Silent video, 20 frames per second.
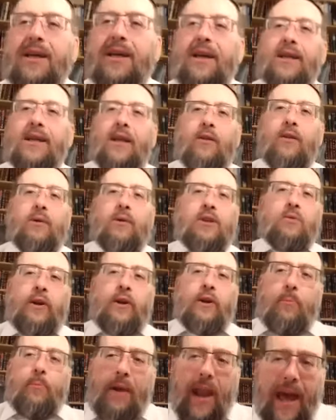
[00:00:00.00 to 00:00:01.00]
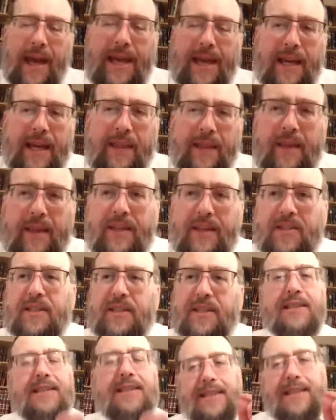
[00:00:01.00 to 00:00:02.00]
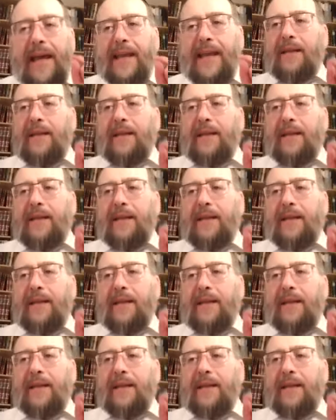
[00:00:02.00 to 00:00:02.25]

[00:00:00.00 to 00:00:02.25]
In other words, we're applying this, it's slightly